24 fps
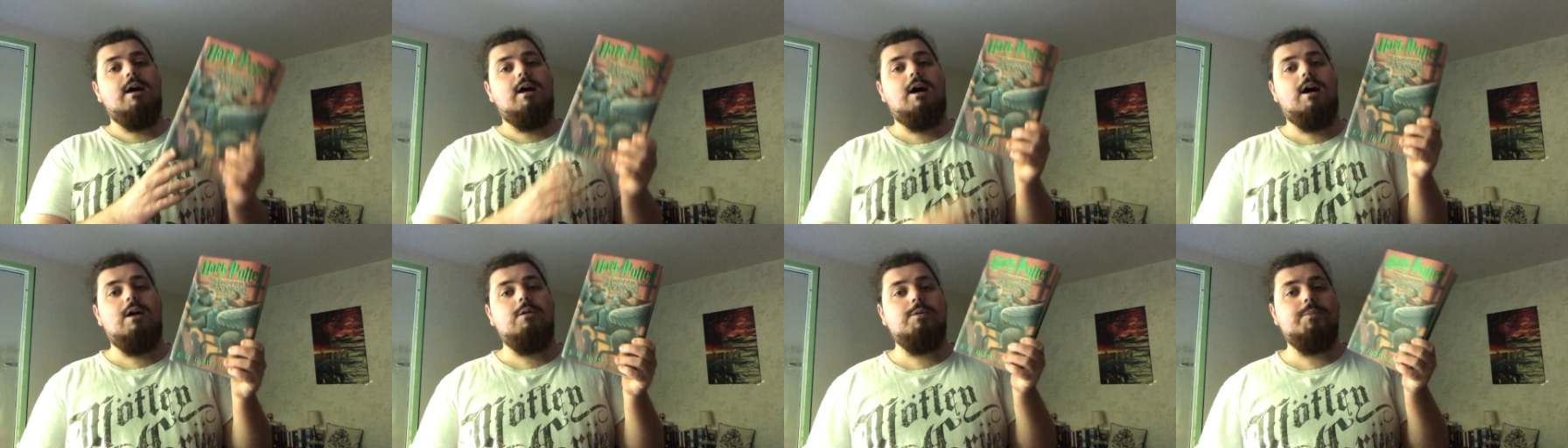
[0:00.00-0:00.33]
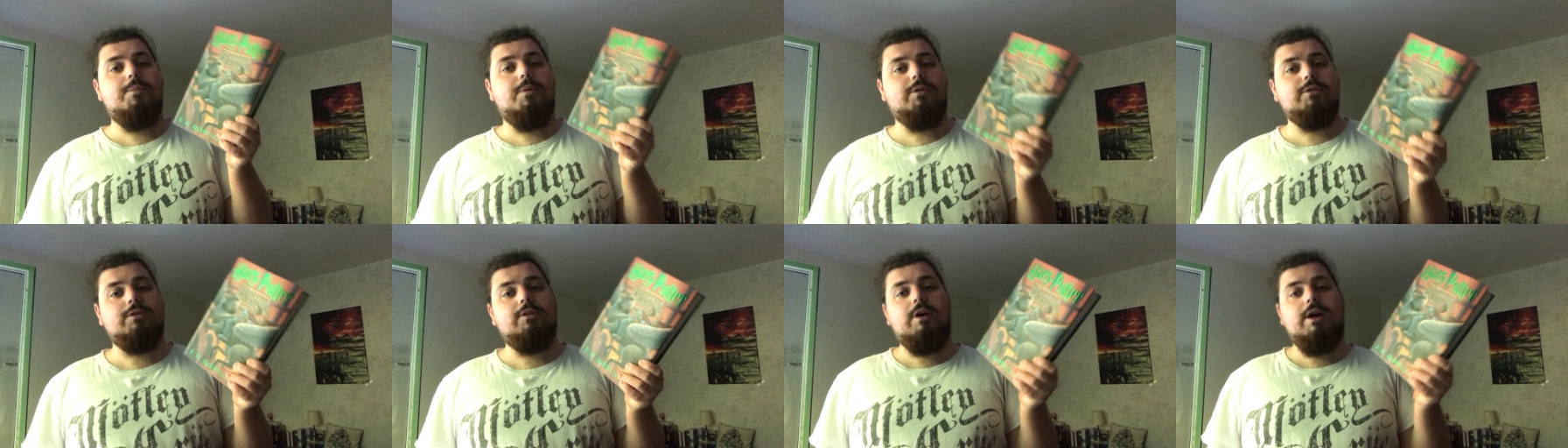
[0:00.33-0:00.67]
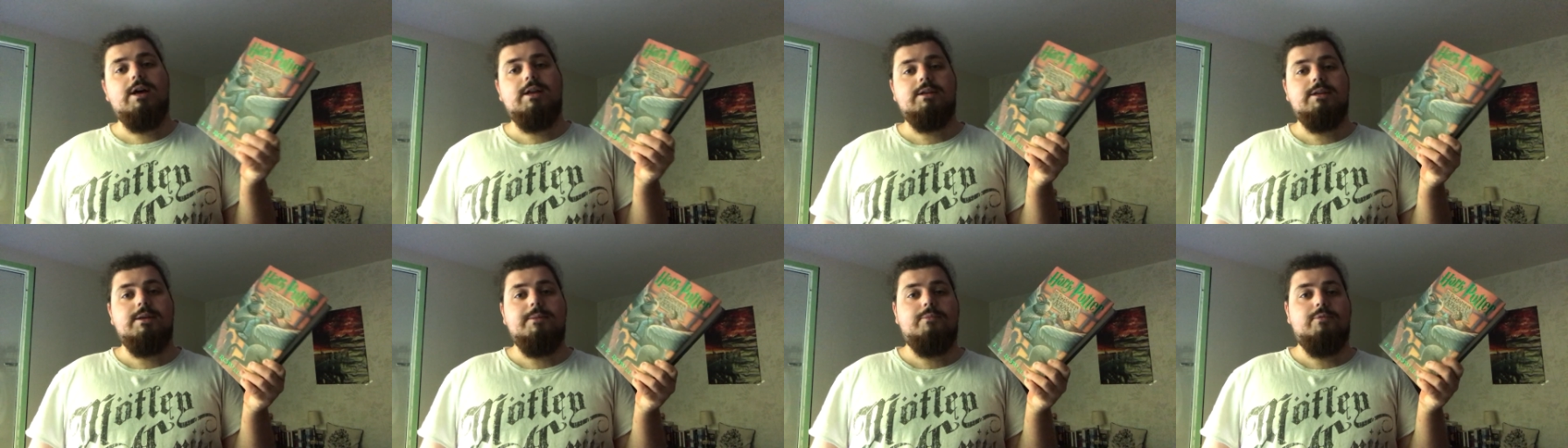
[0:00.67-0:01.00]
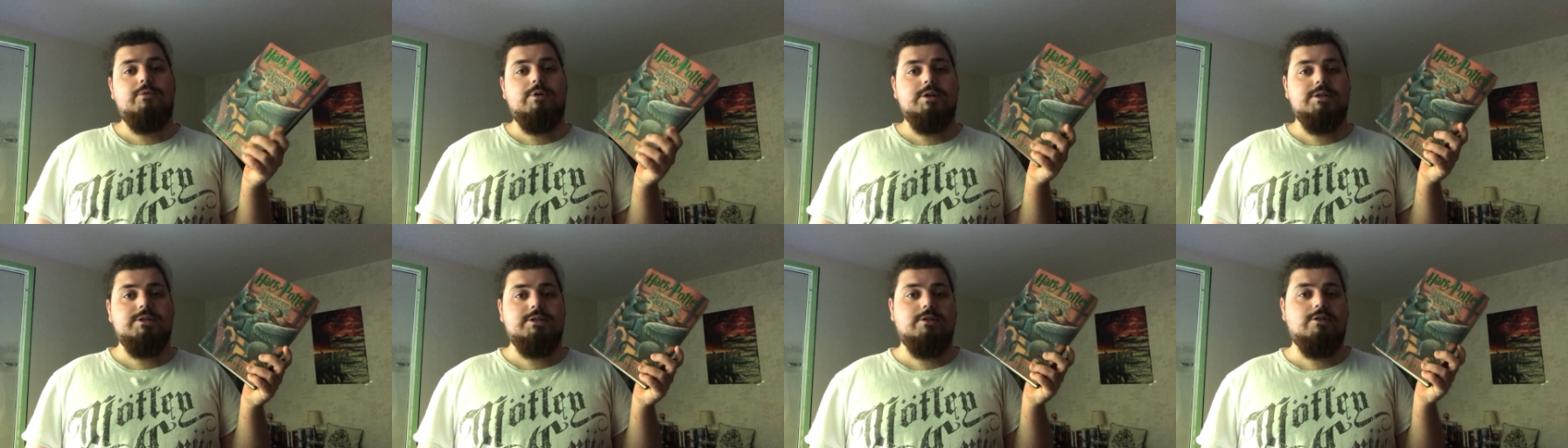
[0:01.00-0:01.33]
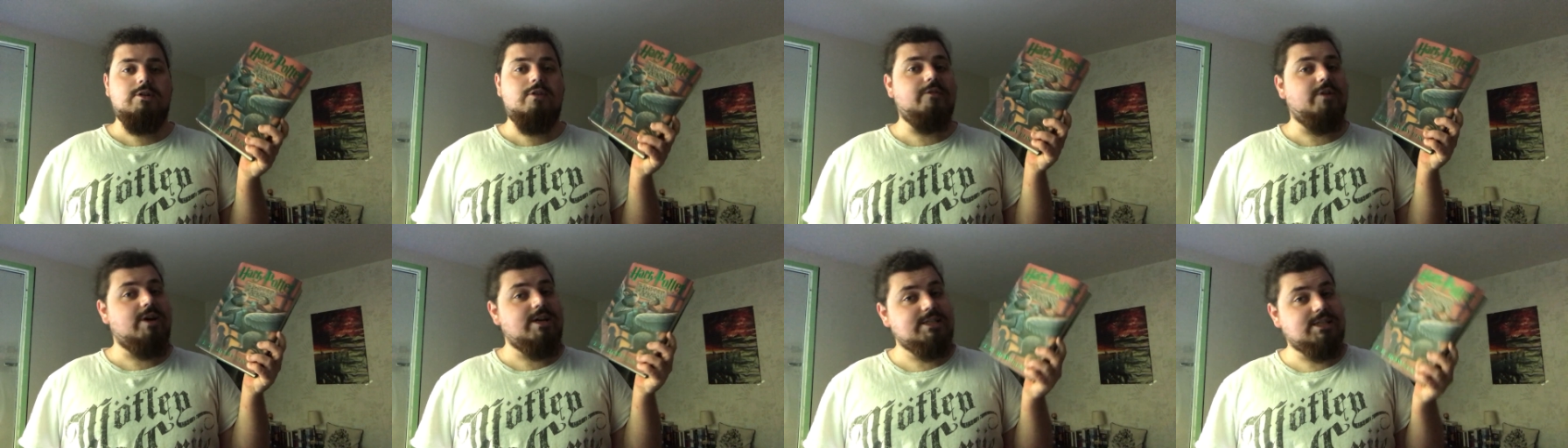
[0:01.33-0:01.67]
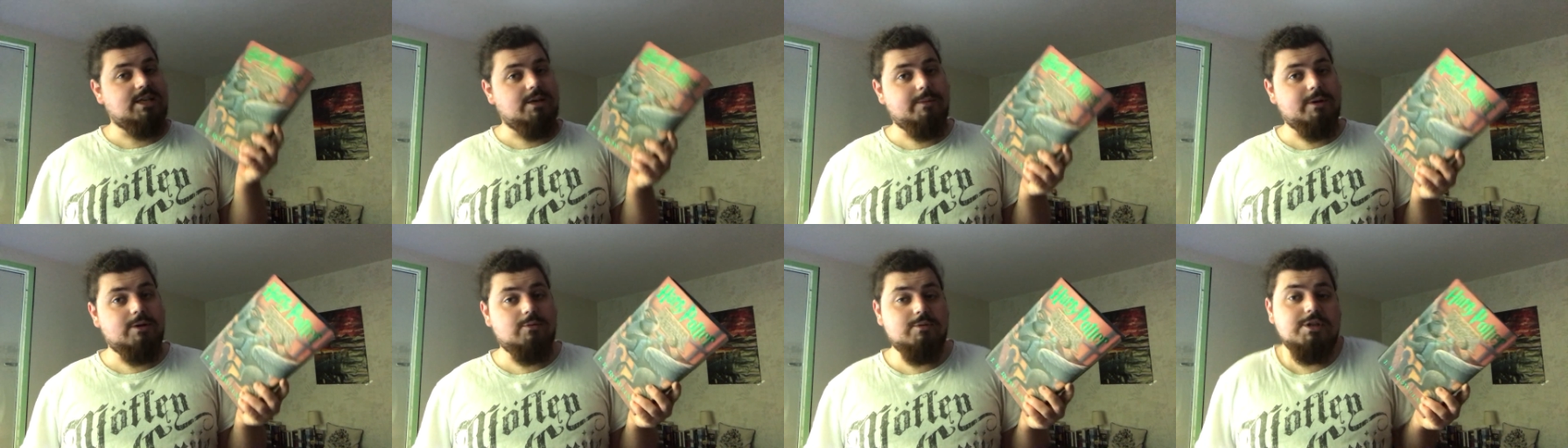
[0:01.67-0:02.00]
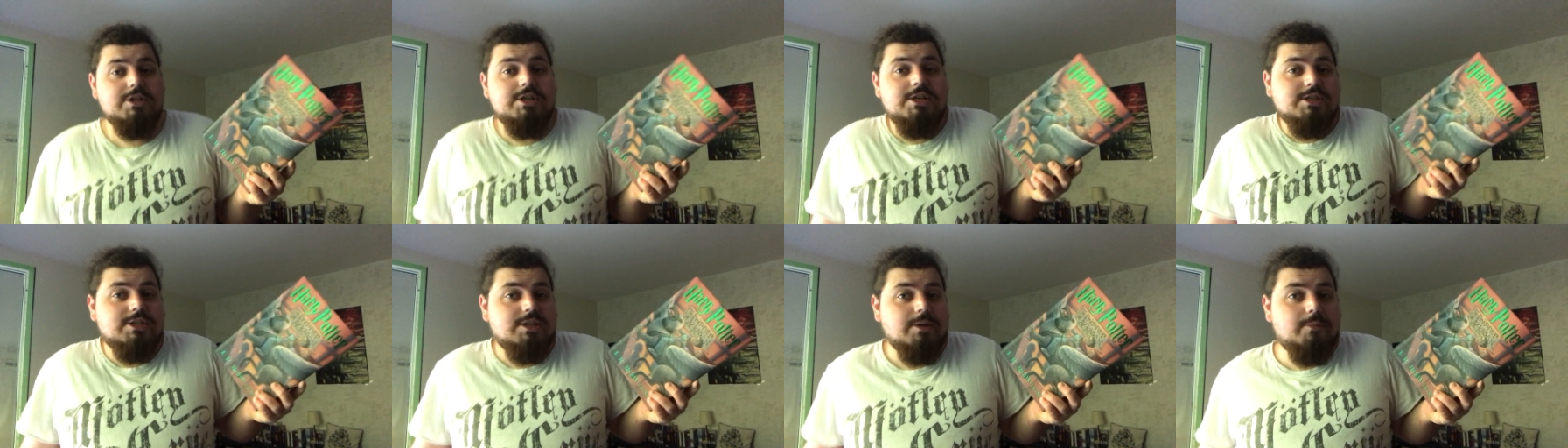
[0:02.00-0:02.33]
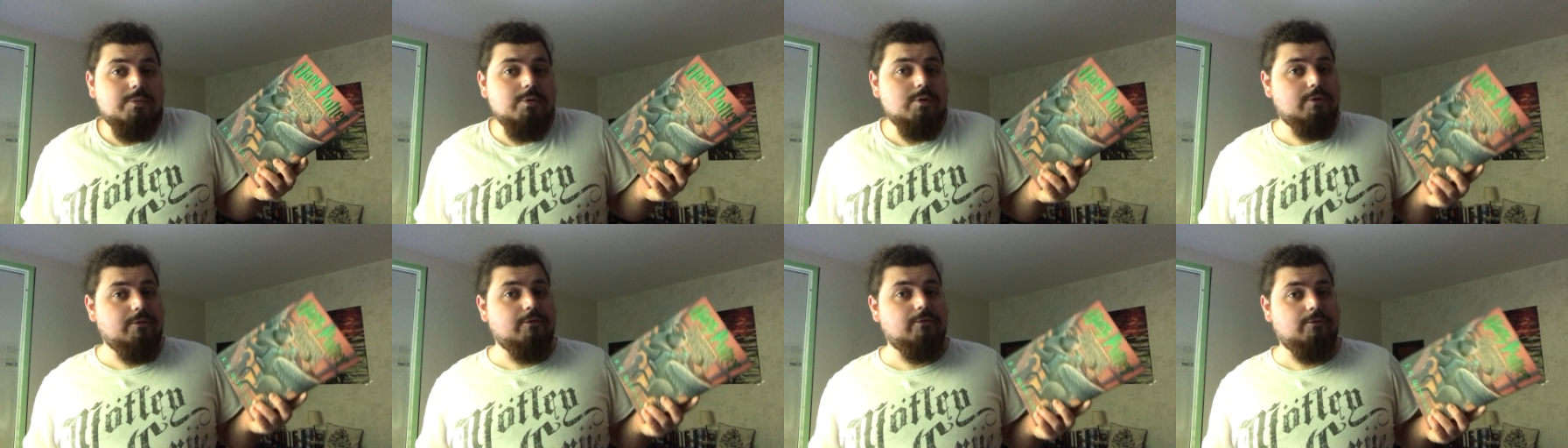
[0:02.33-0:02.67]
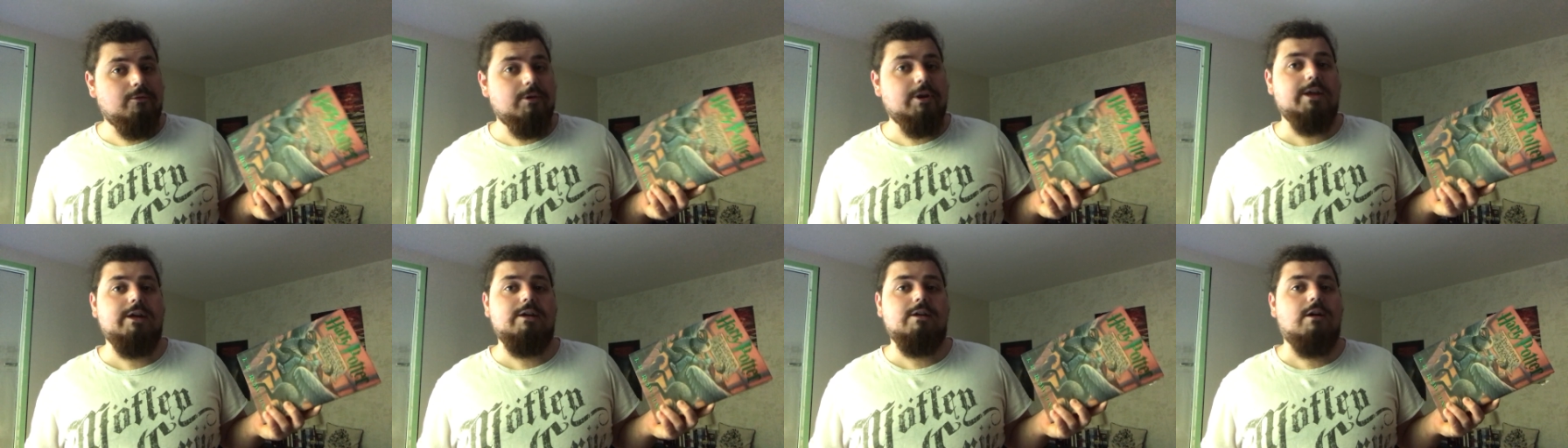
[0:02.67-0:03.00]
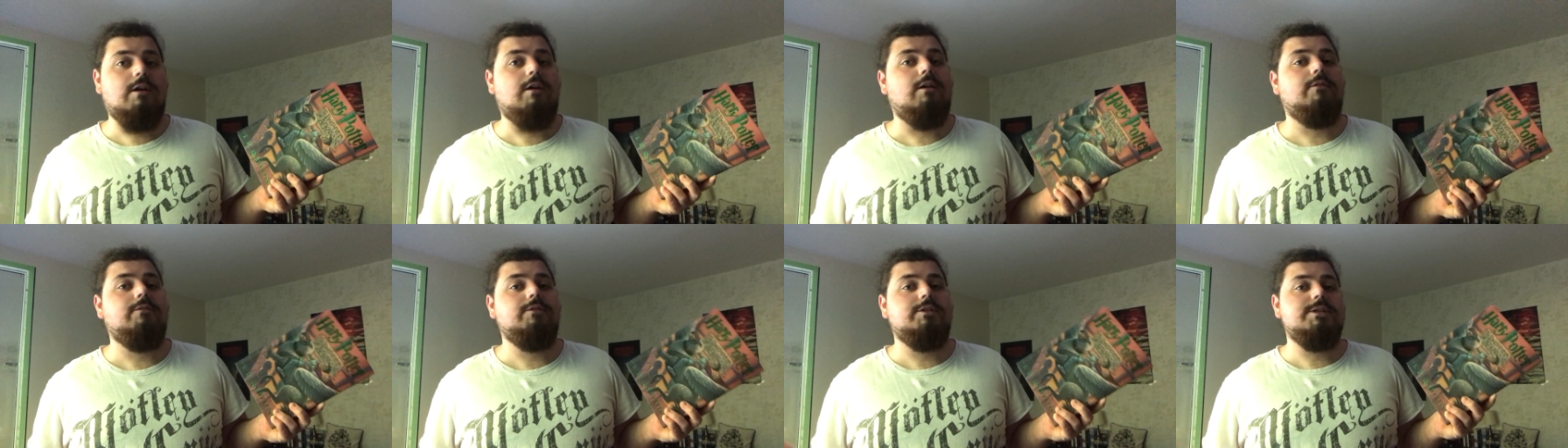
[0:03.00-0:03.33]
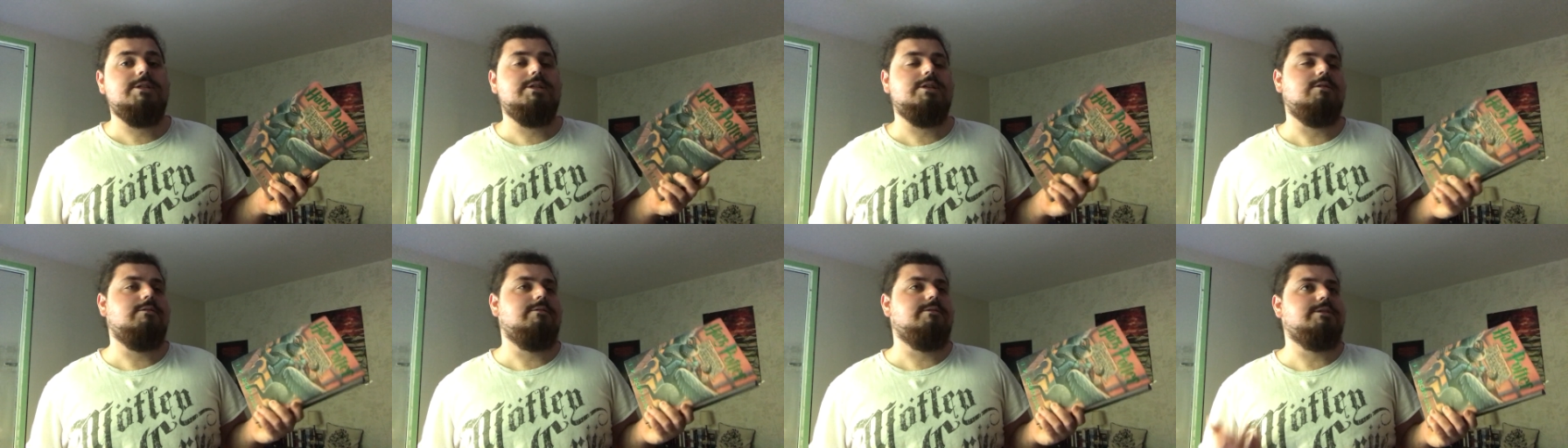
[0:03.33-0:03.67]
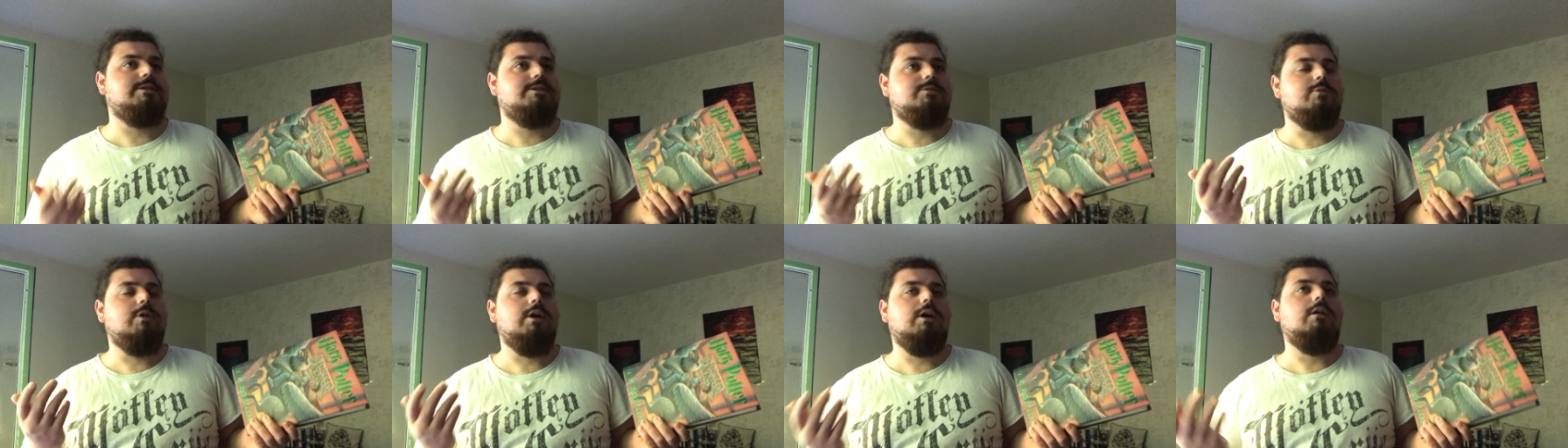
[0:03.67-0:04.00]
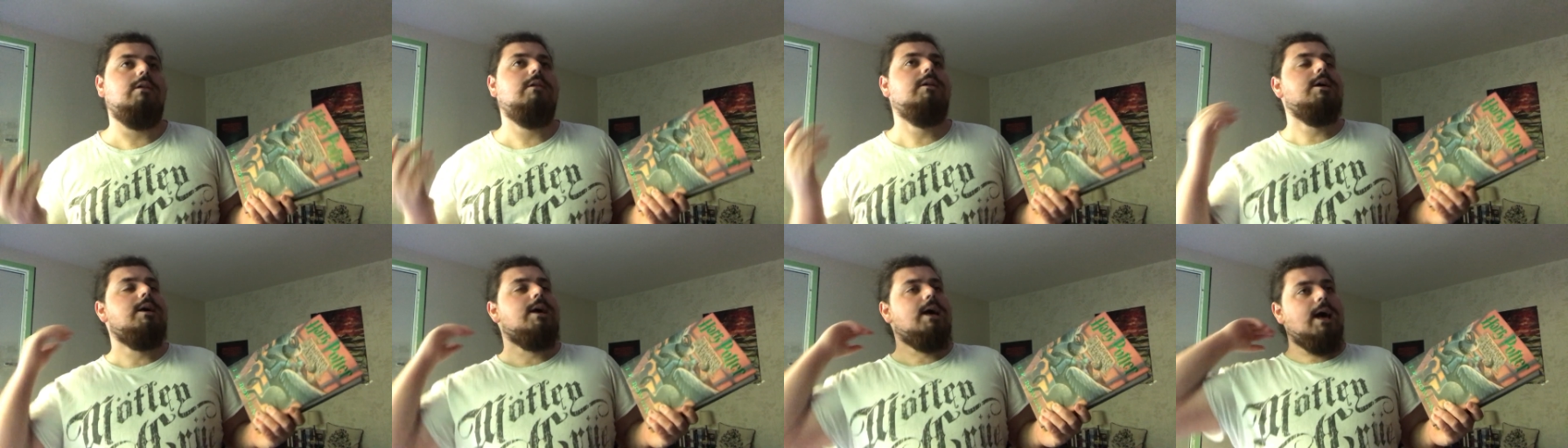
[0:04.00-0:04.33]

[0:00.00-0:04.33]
Harry Potter and the Prisoner of Azkaban, which is the book 3 of the series as well.